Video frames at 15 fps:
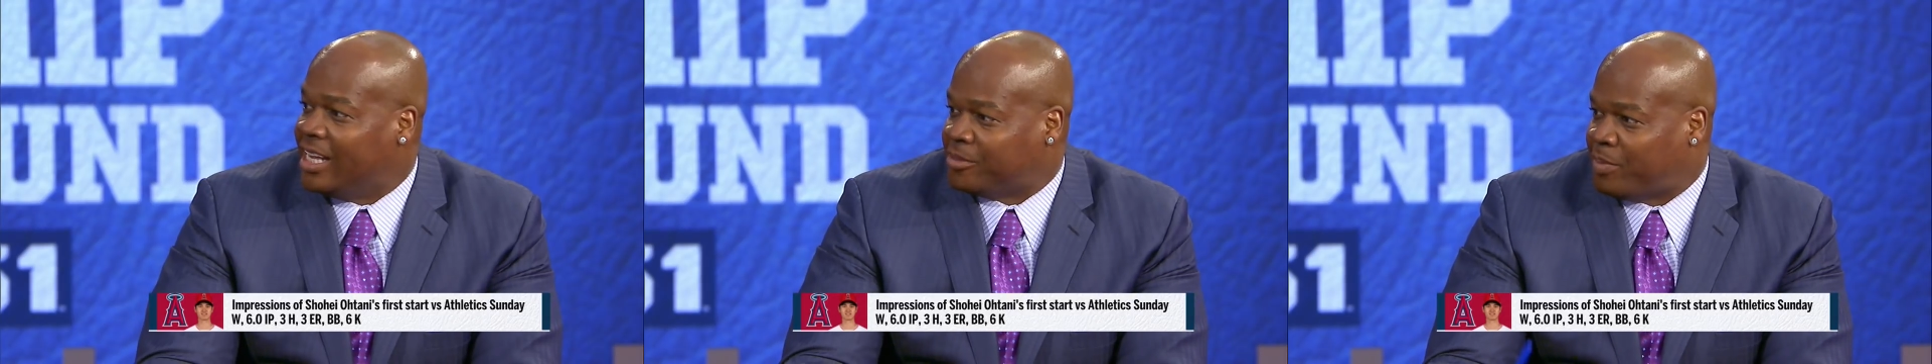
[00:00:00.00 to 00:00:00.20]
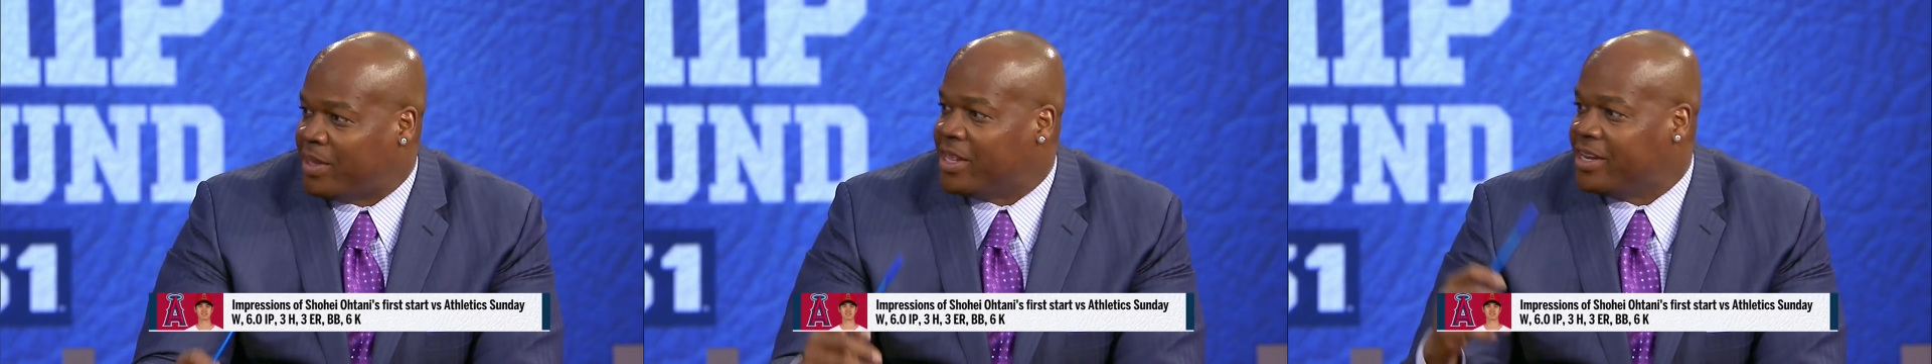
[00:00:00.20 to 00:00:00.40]
has
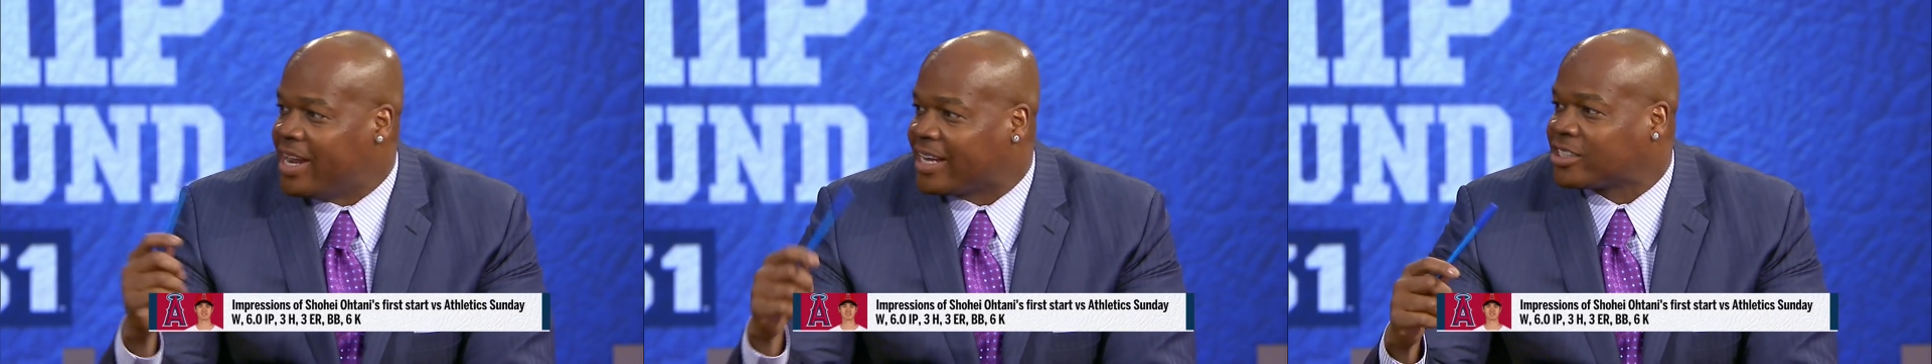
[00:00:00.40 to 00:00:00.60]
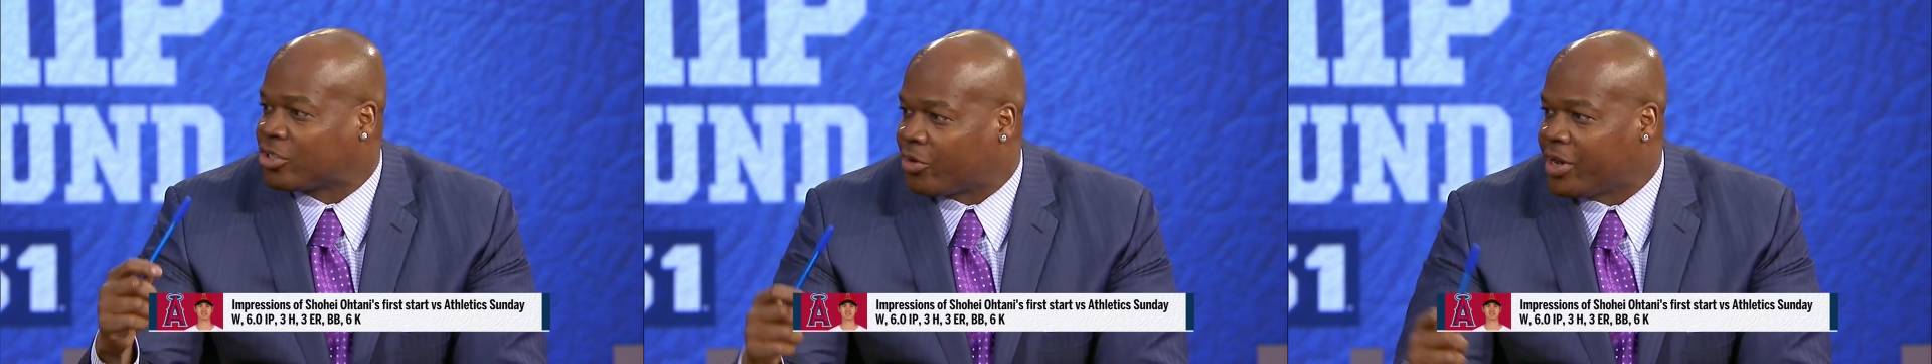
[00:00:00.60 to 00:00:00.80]
been the
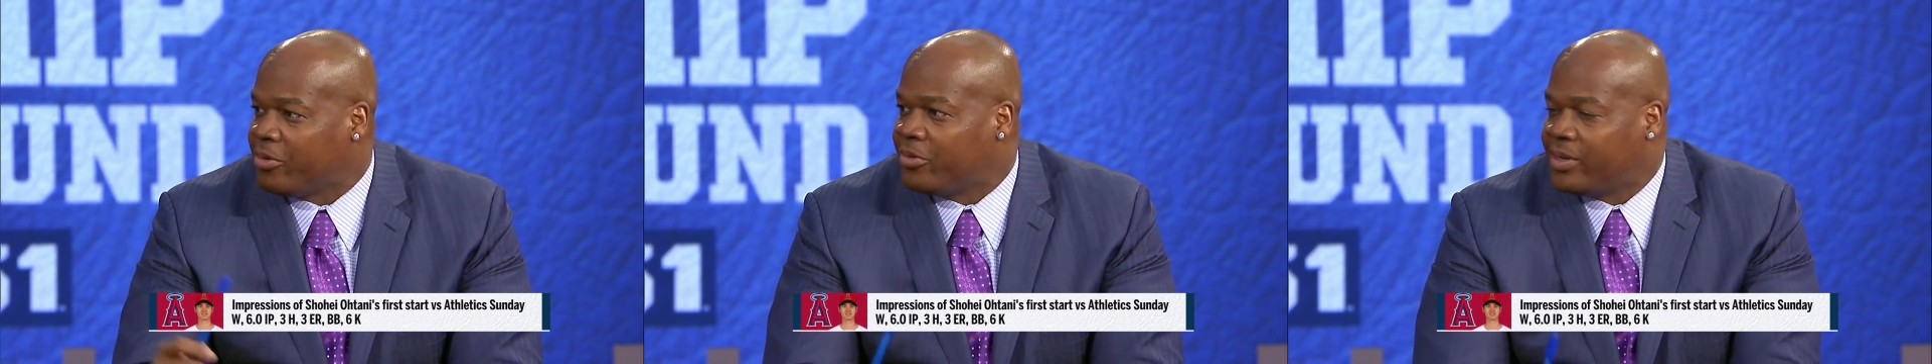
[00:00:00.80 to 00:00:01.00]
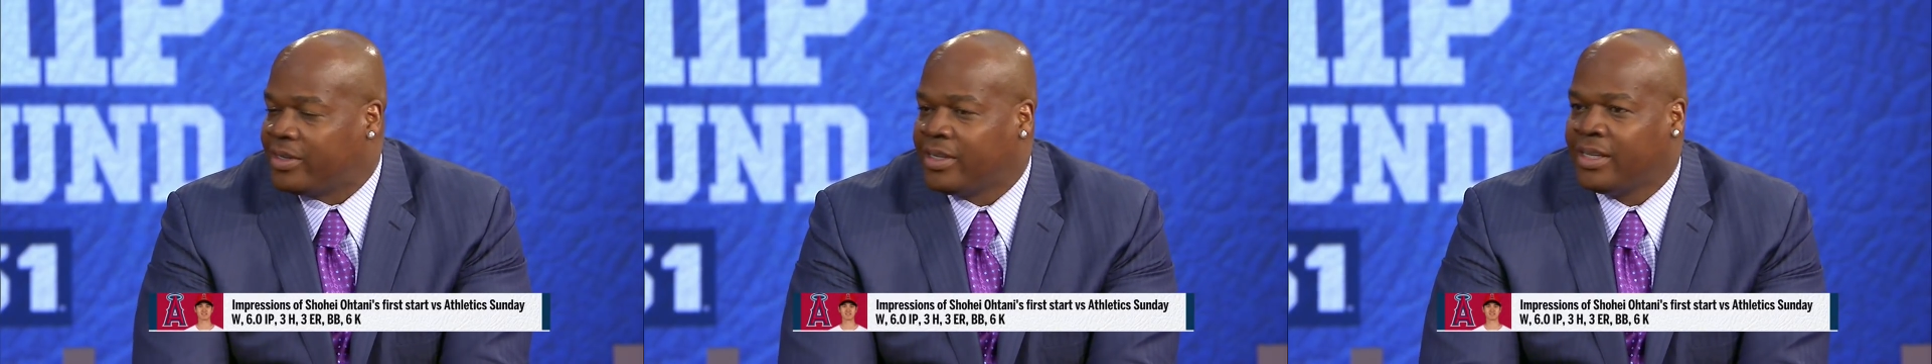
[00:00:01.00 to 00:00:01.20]
next great
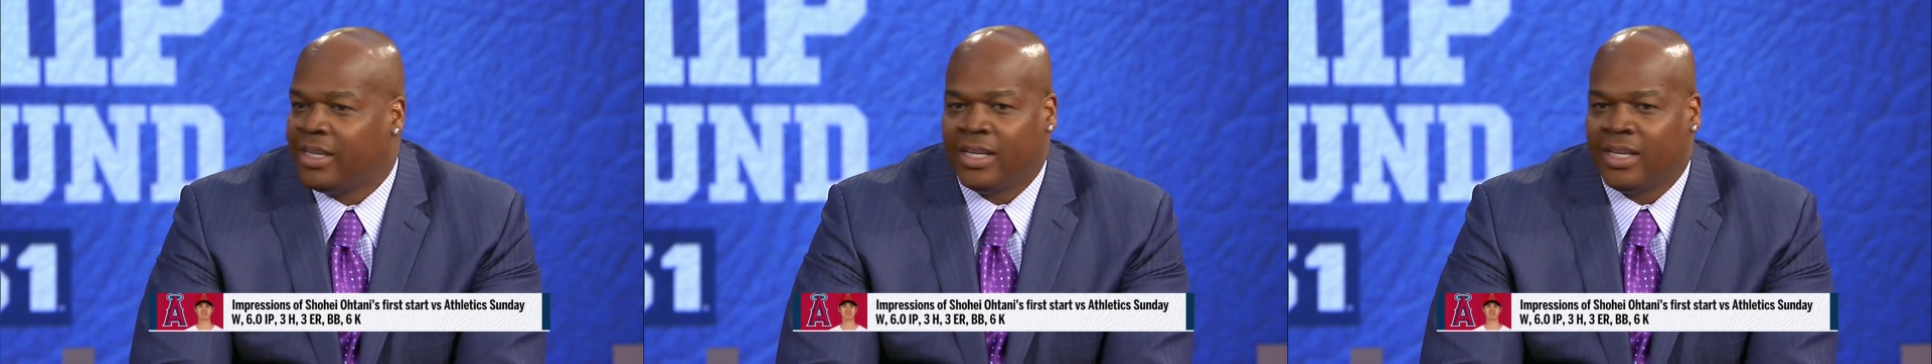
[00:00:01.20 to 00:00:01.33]
one.